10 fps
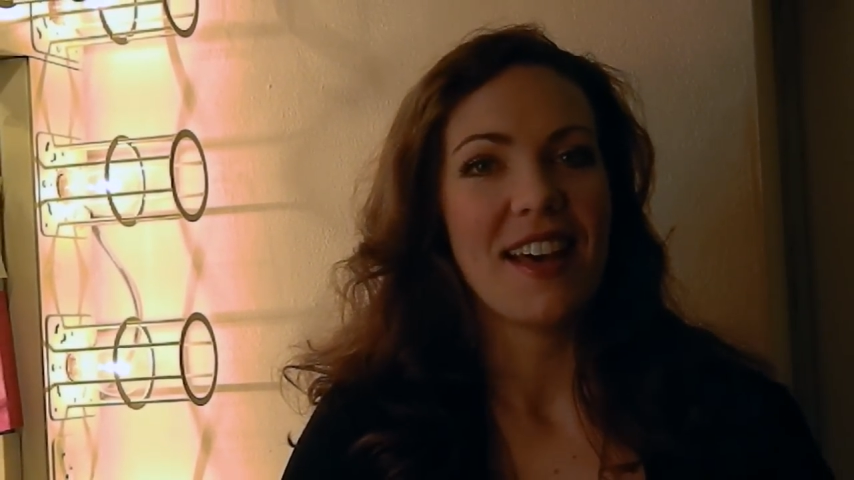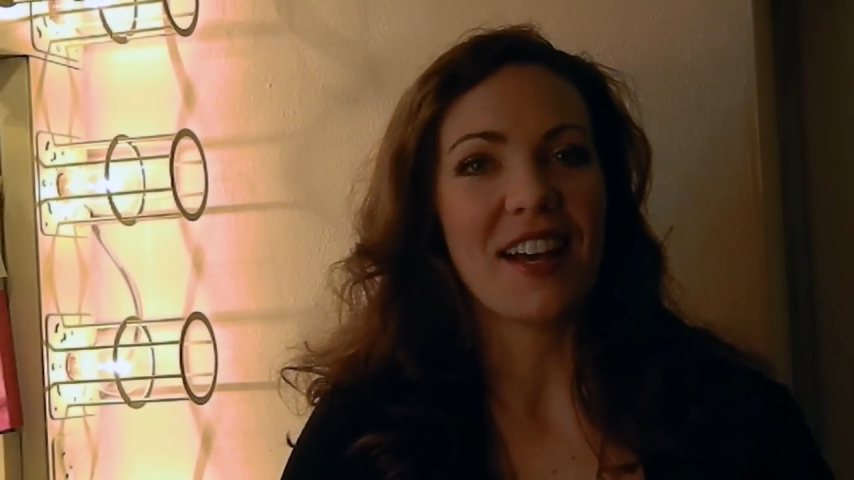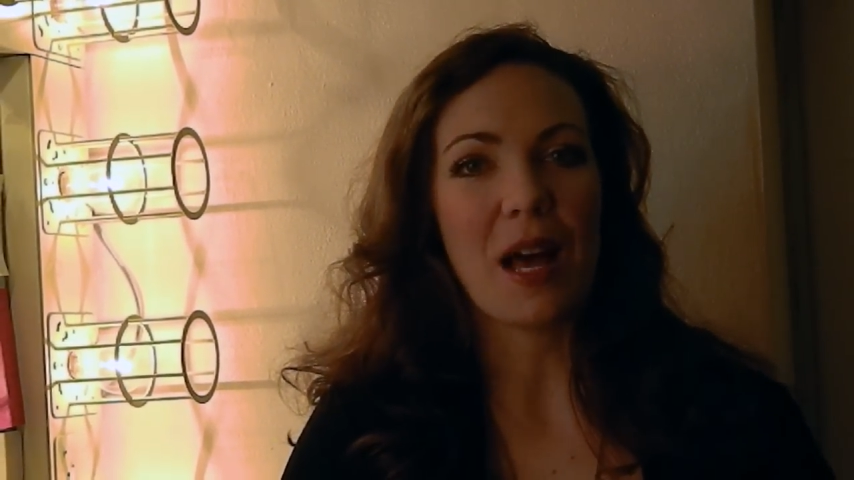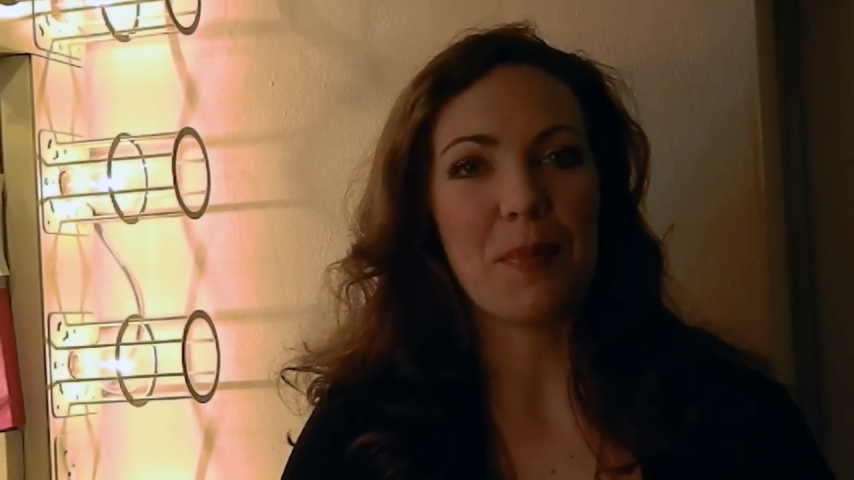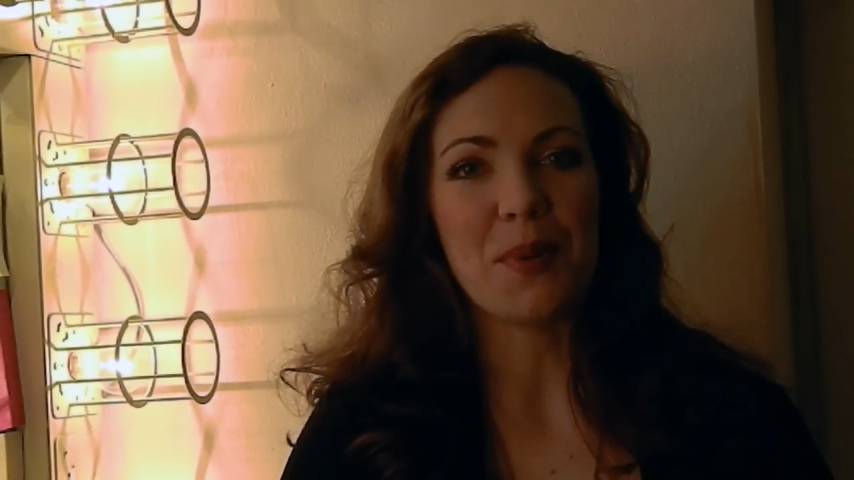
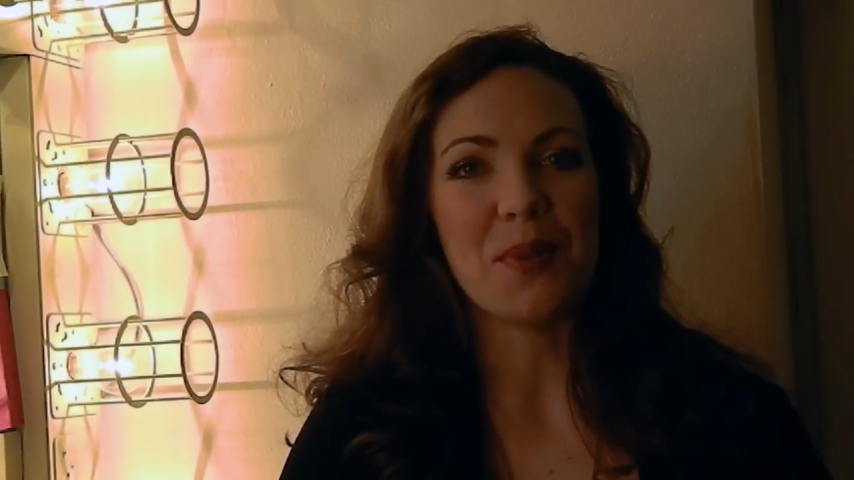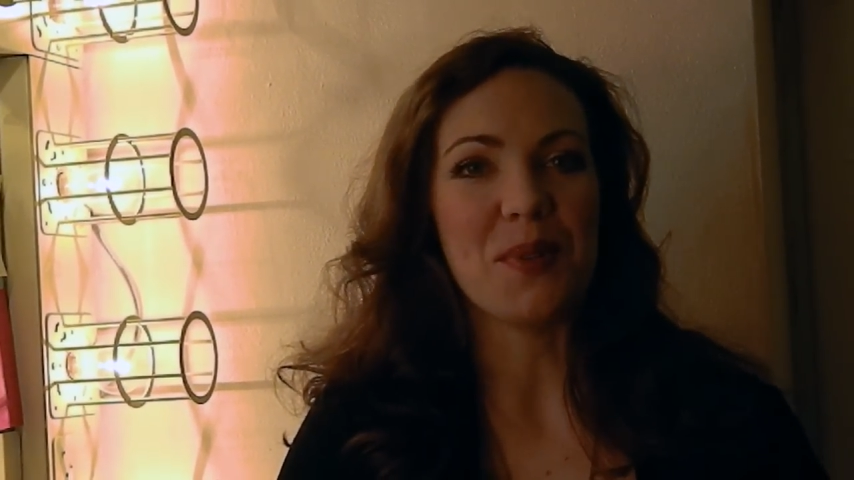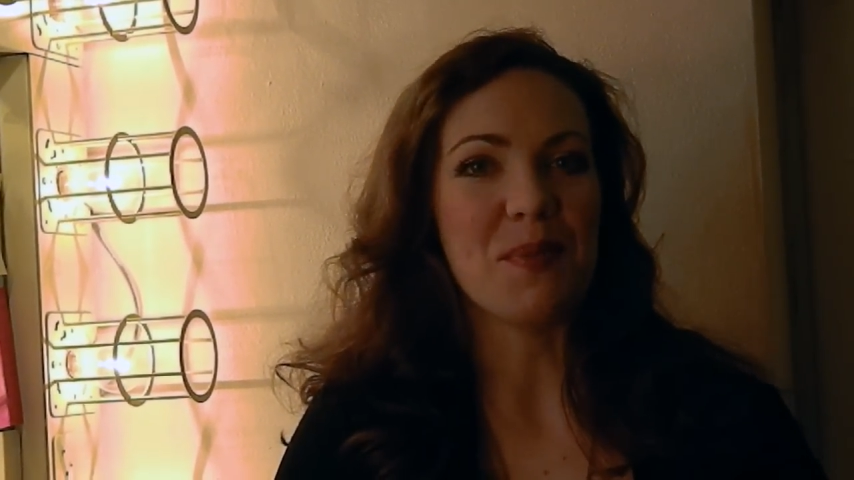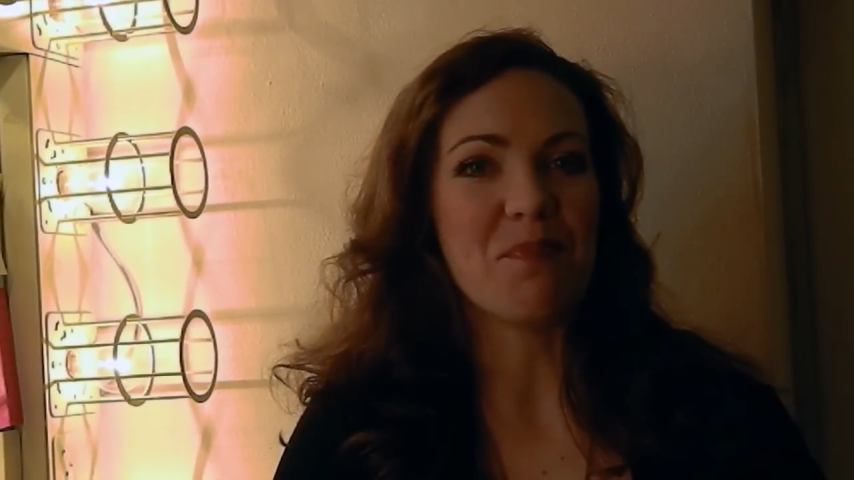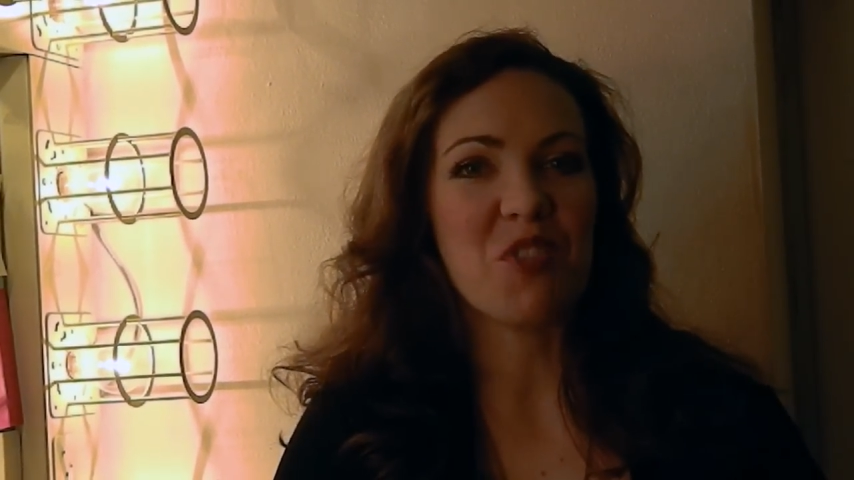a
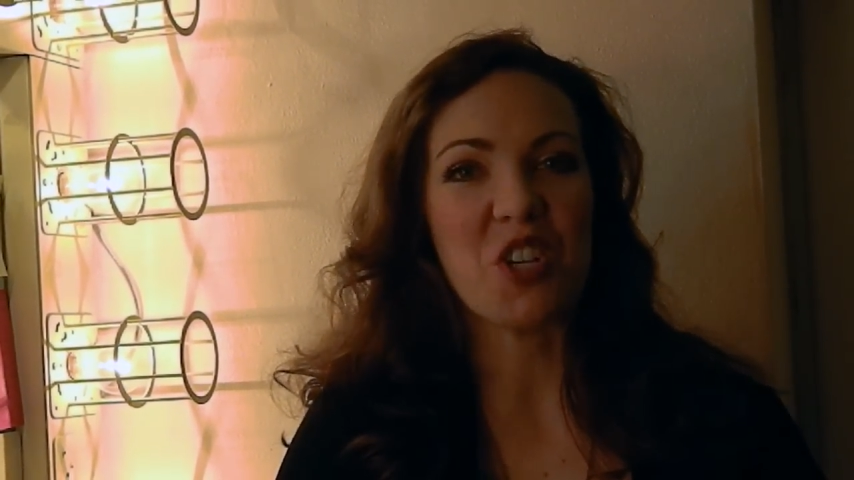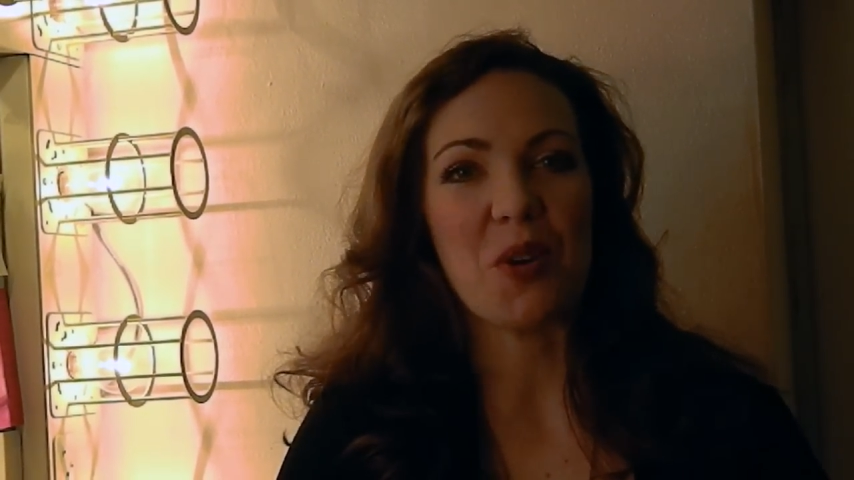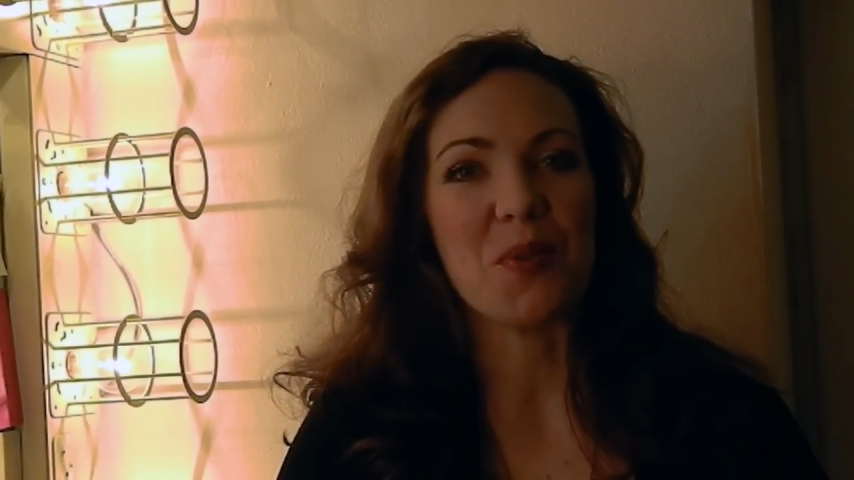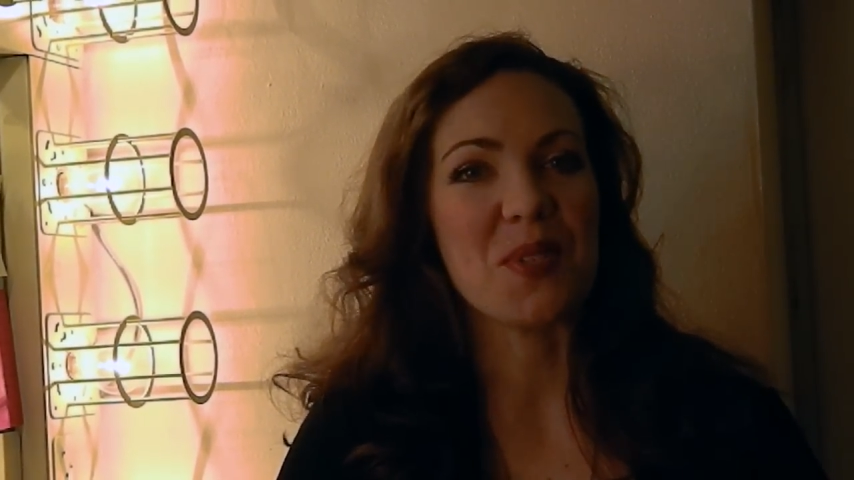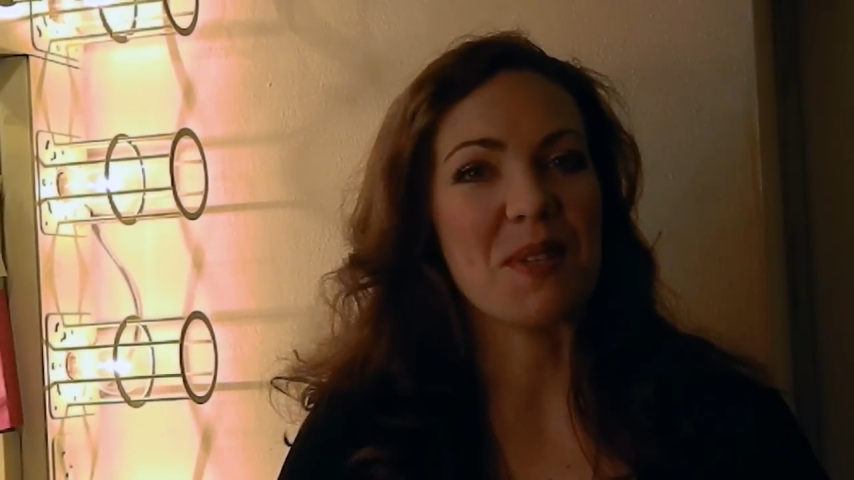couple
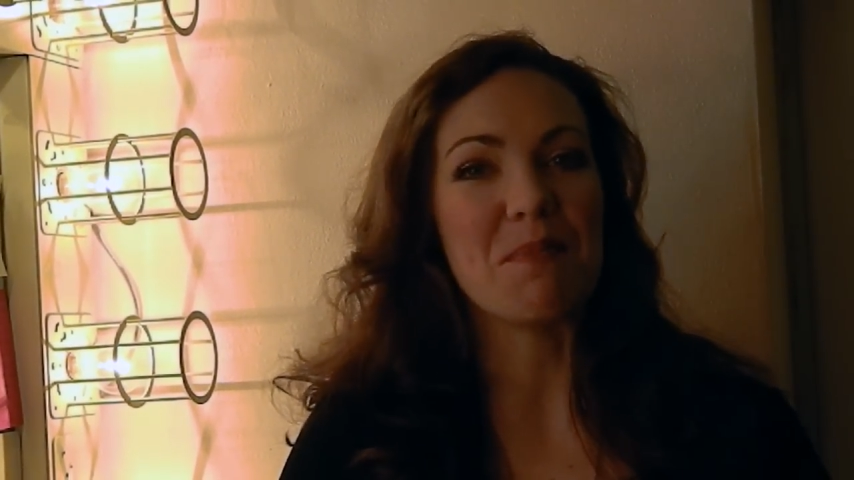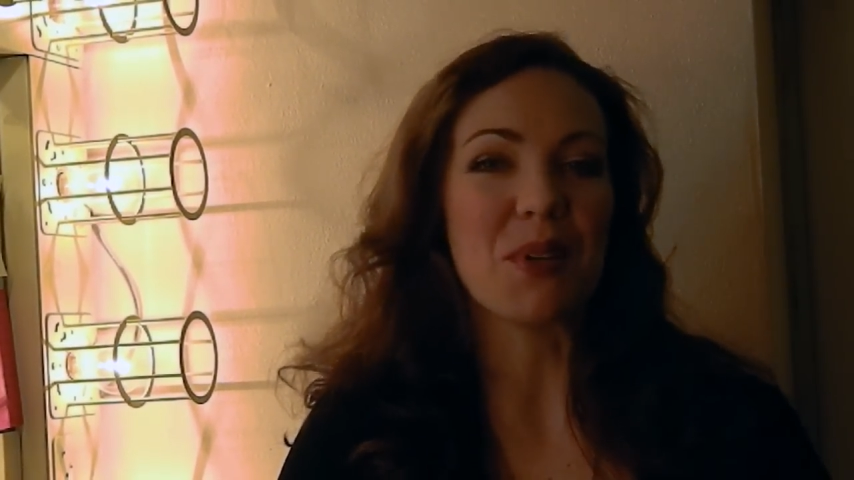shows in